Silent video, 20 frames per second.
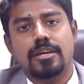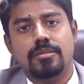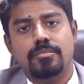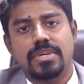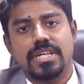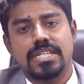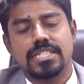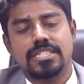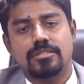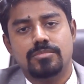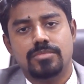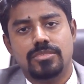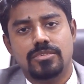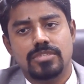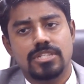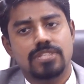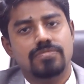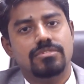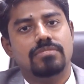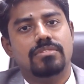Based upon
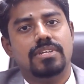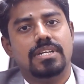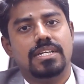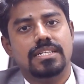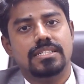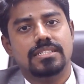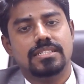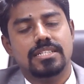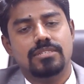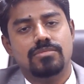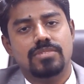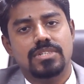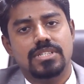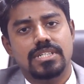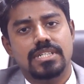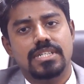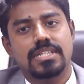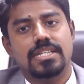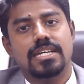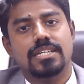that, we will decide whether
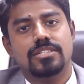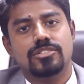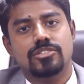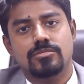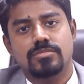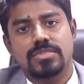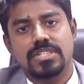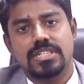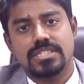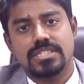it has to be a